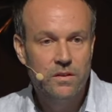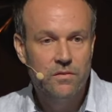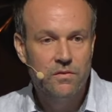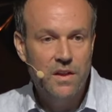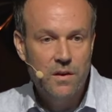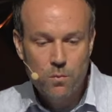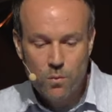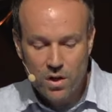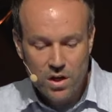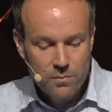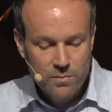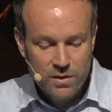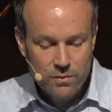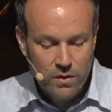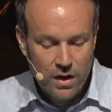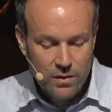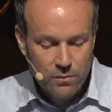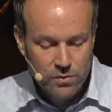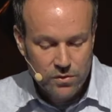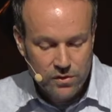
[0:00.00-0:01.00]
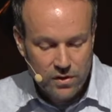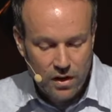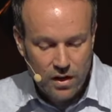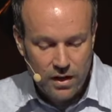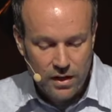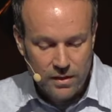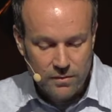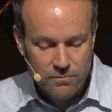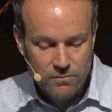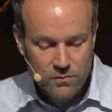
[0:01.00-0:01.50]
They want to be right with
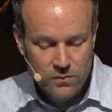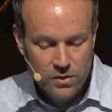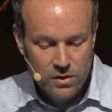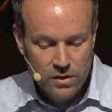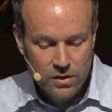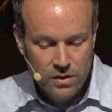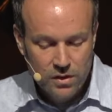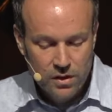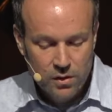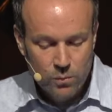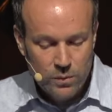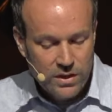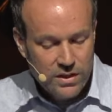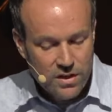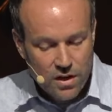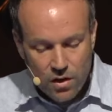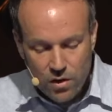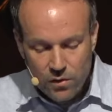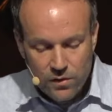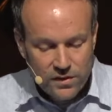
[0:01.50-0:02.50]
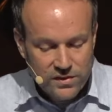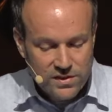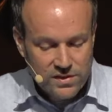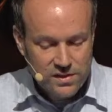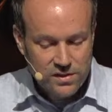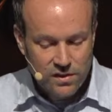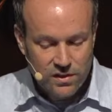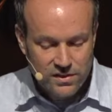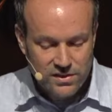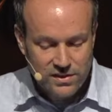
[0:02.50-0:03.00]
God. We know this is
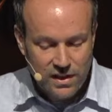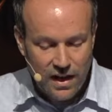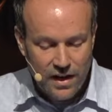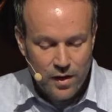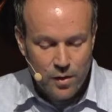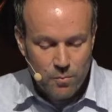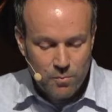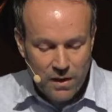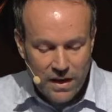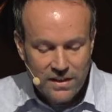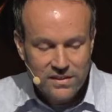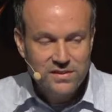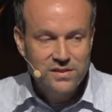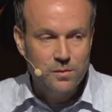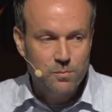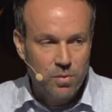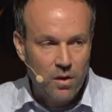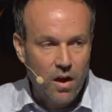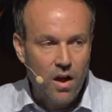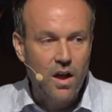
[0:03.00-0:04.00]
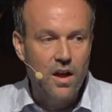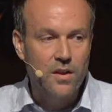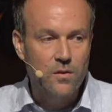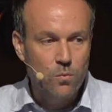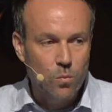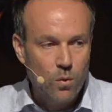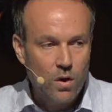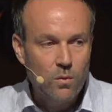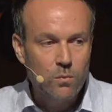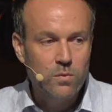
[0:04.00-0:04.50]
their desire based
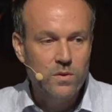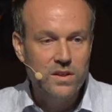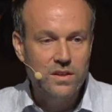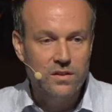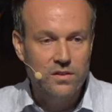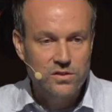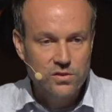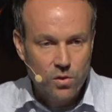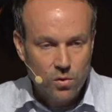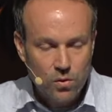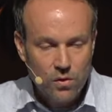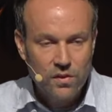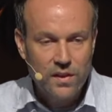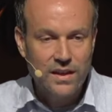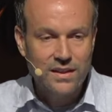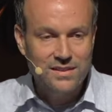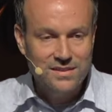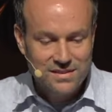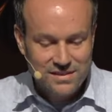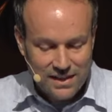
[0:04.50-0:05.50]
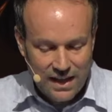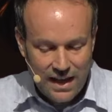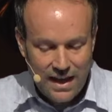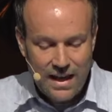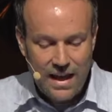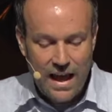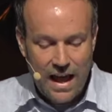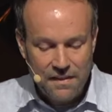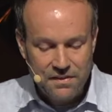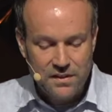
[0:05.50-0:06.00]
upon what we are told they
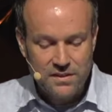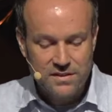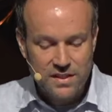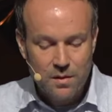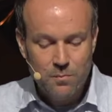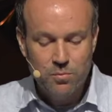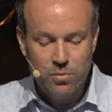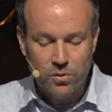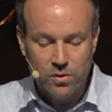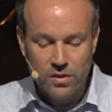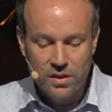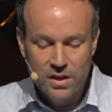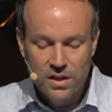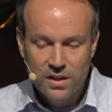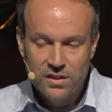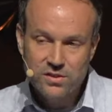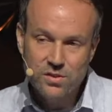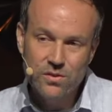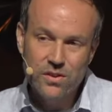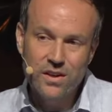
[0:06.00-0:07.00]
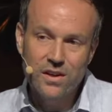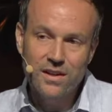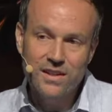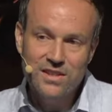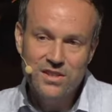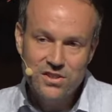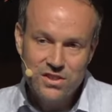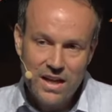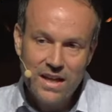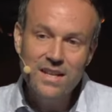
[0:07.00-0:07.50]
say at the temple. So their
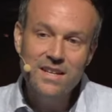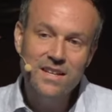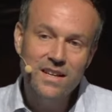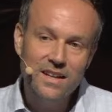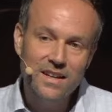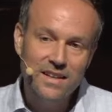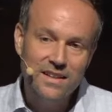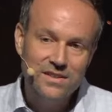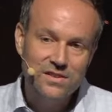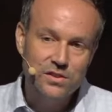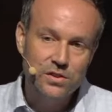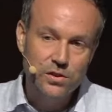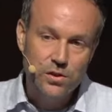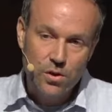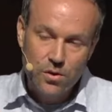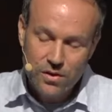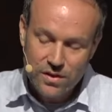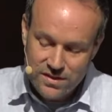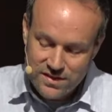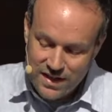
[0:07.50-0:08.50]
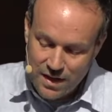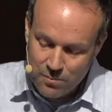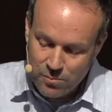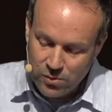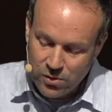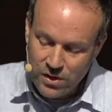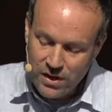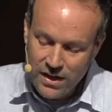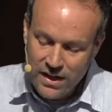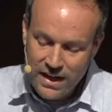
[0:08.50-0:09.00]
agenda is to go to the
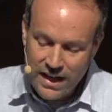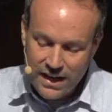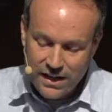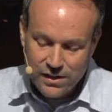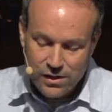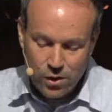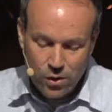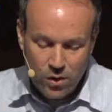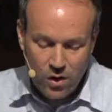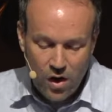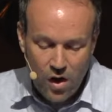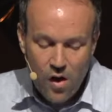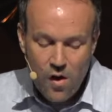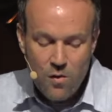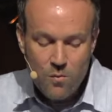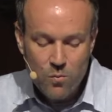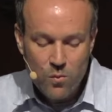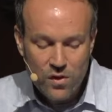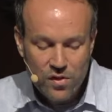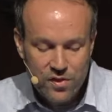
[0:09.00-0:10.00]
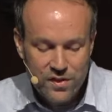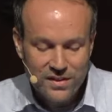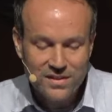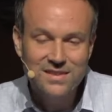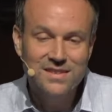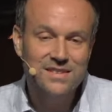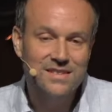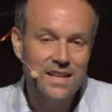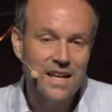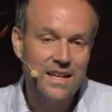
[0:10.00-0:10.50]
temple and go home with this
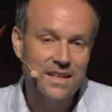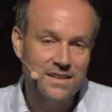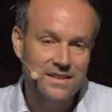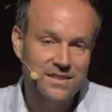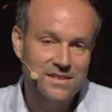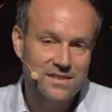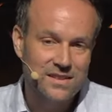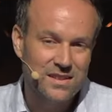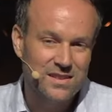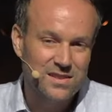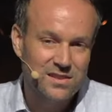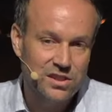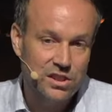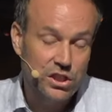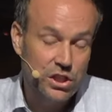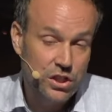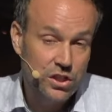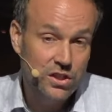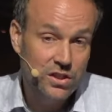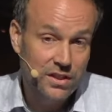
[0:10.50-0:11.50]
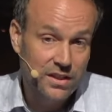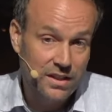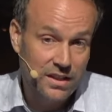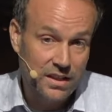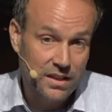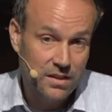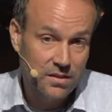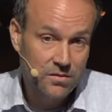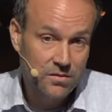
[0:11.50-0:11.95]
sense, this security,